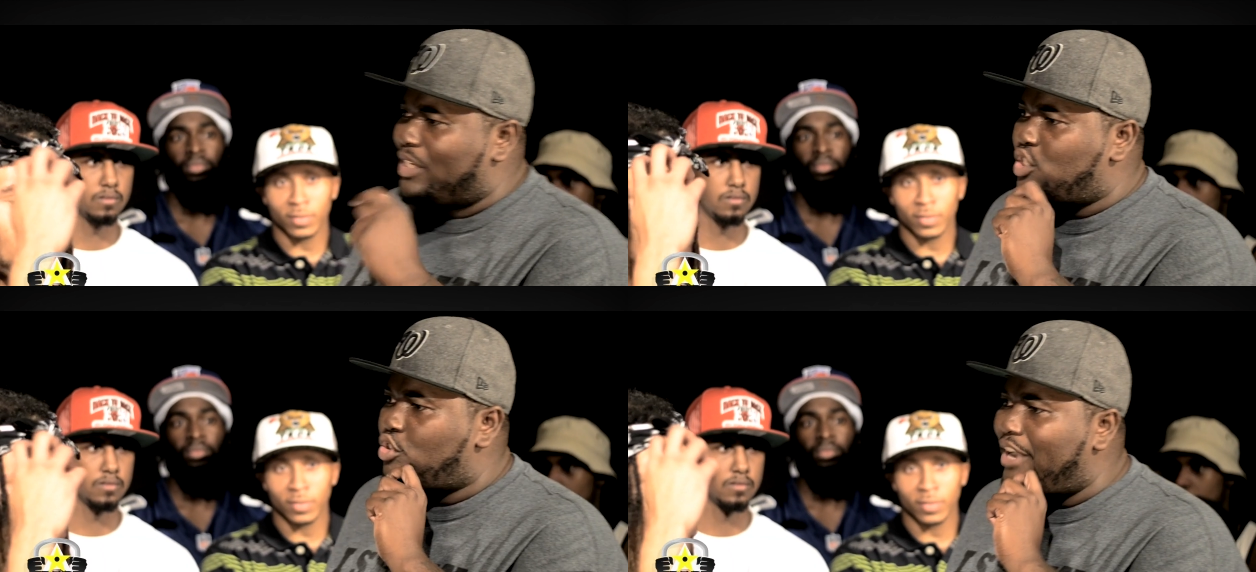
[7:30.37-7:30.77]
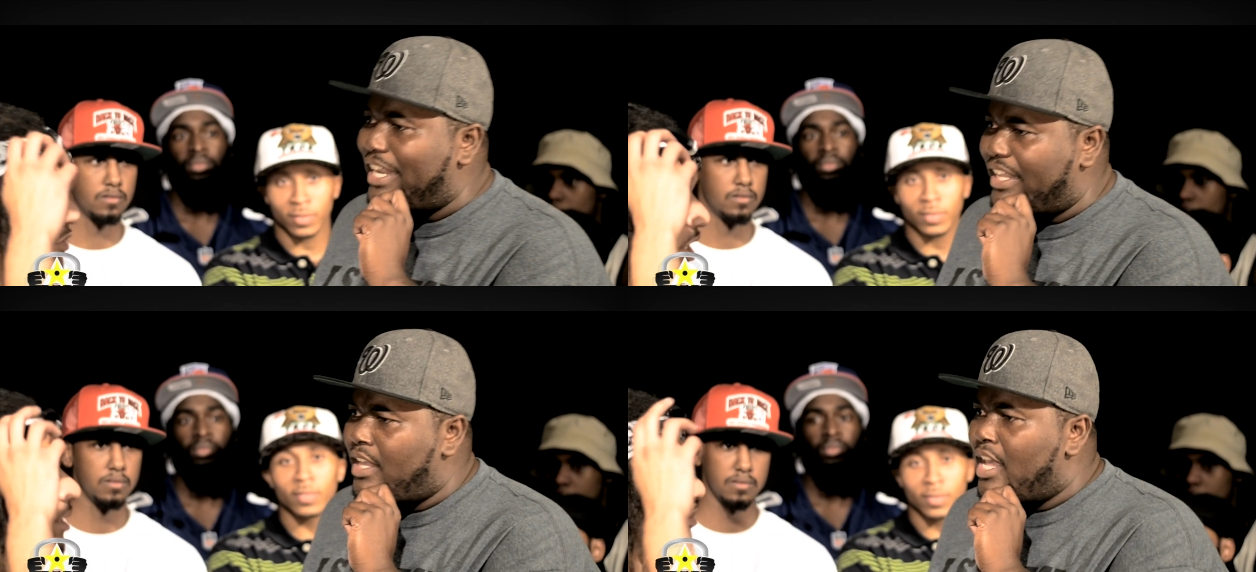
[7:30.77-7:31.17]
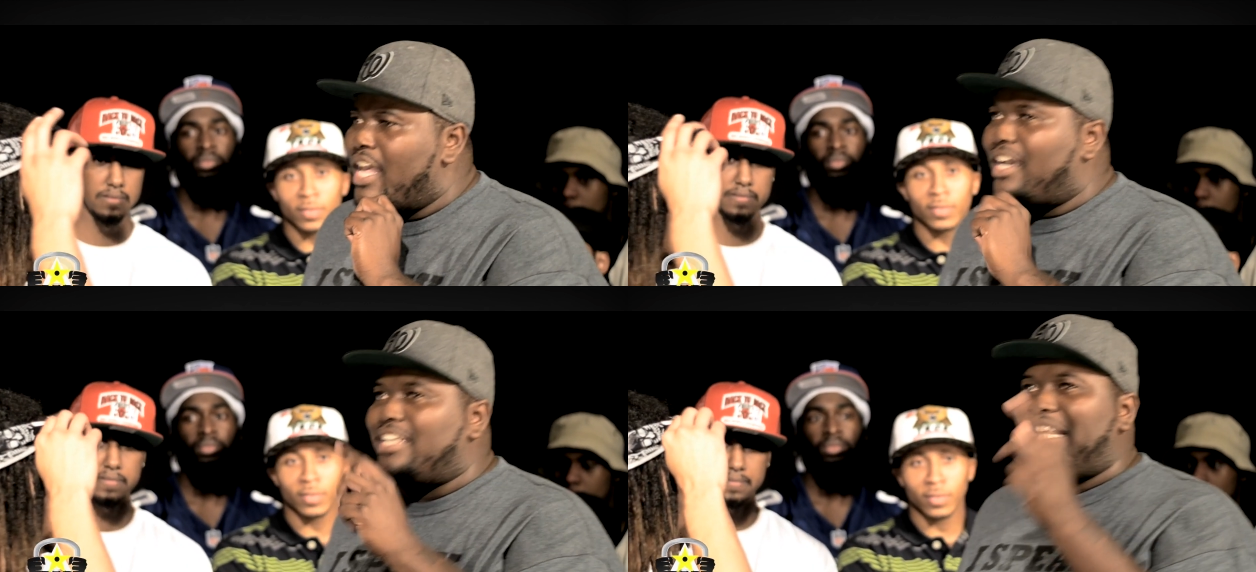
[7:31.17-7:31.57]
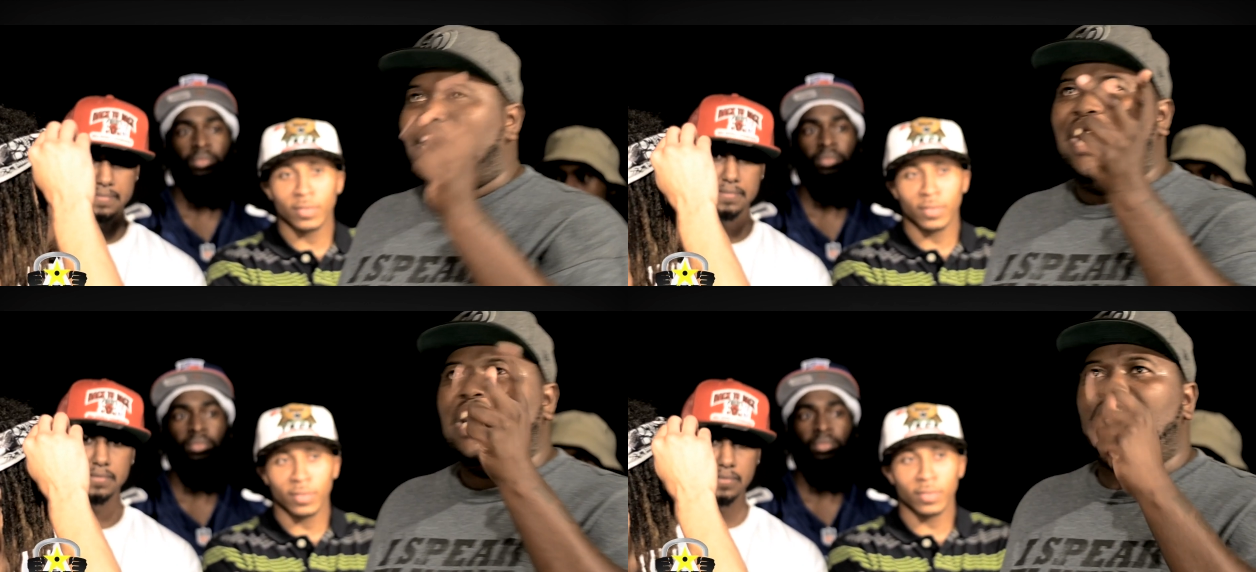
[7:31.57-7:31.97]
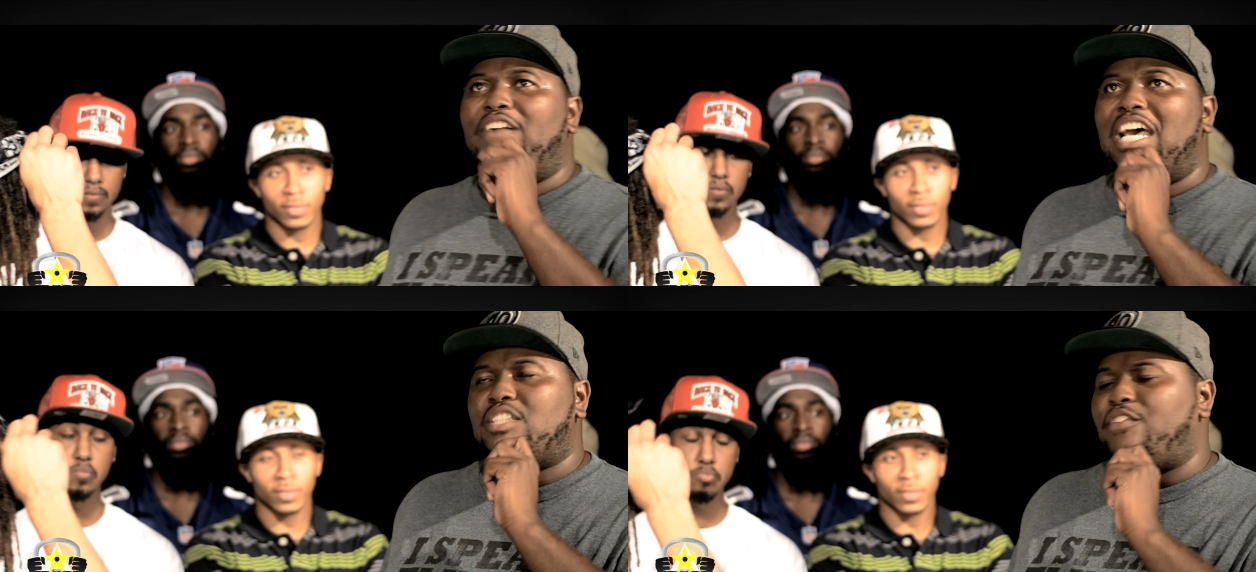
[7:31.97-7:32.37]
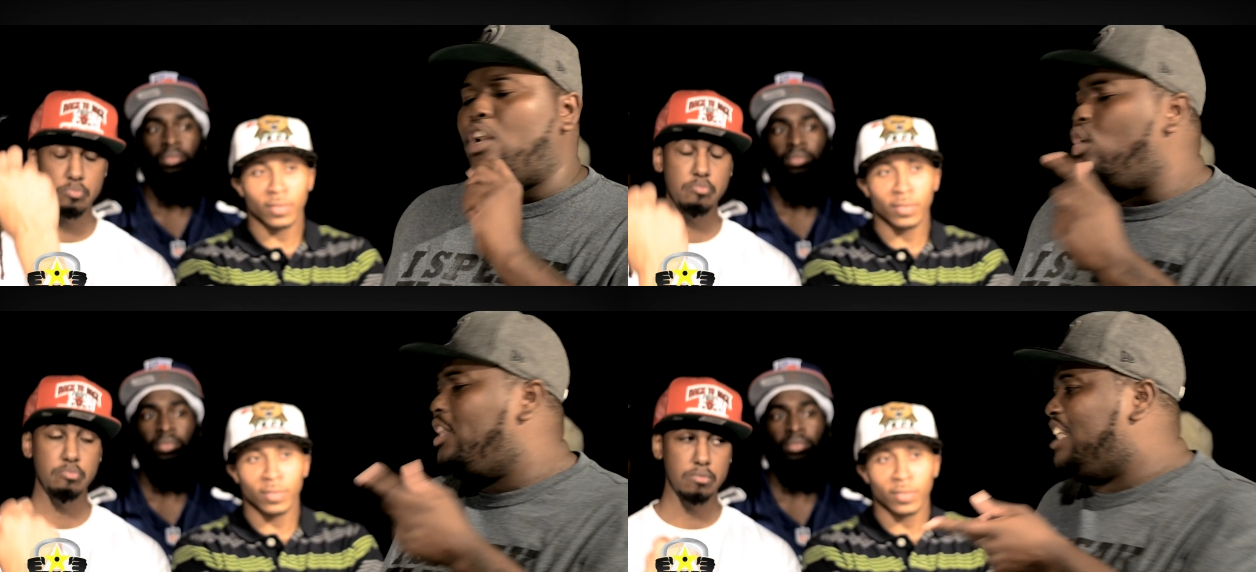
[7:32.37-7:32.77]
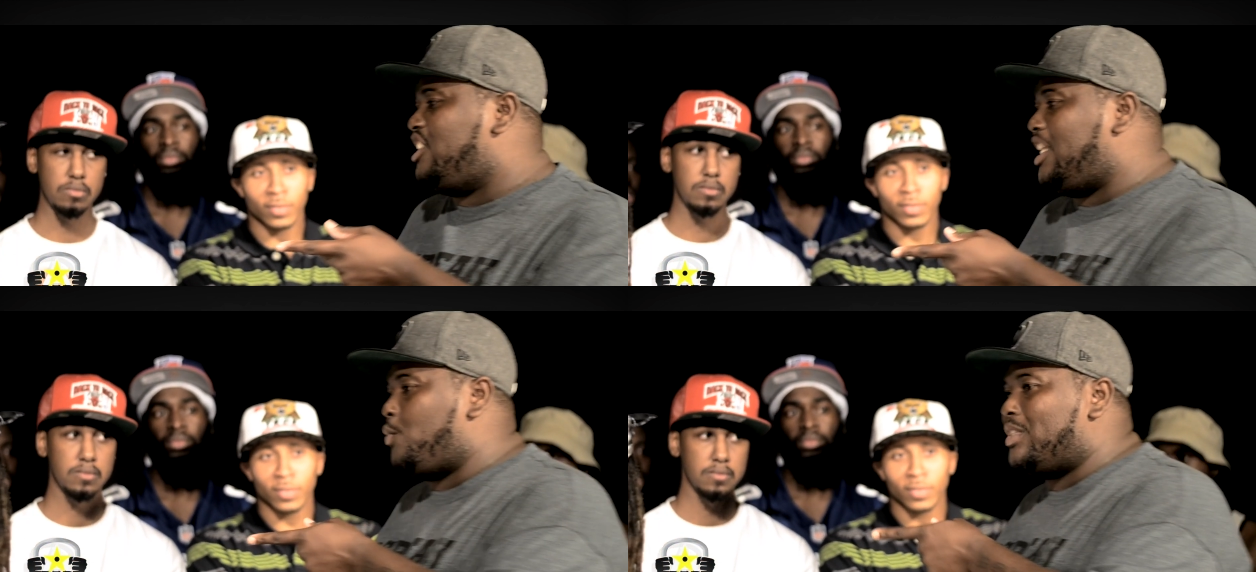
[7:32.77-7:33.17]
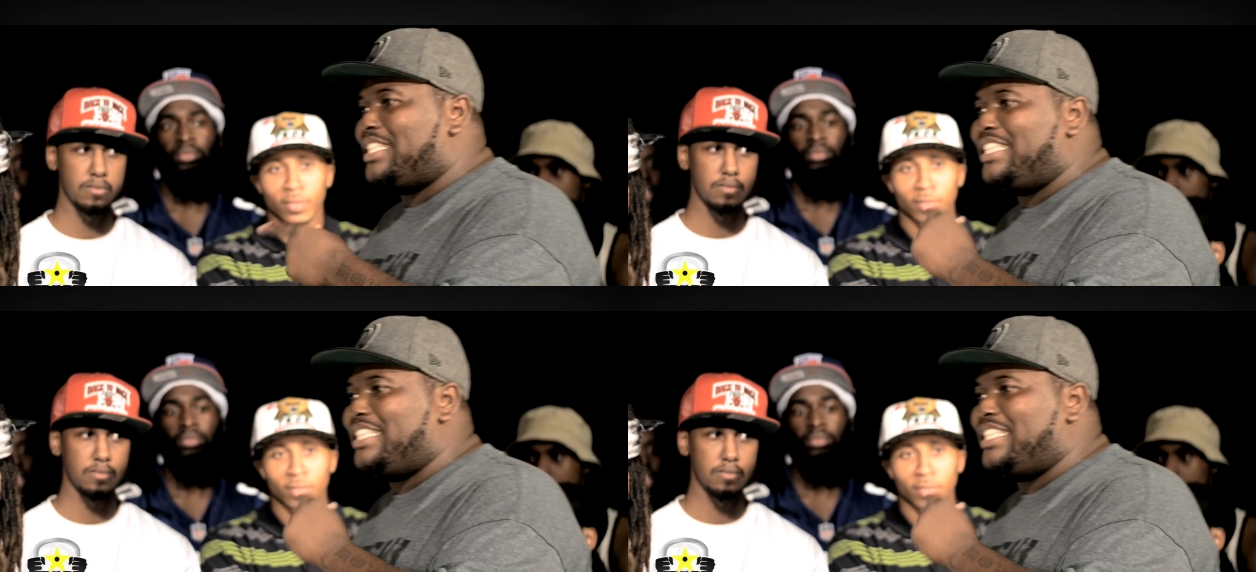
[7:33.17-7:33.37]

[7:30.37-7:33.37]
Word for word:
Speaker 1: much credit. Because that mm-hmm. heat advisory, all that shit was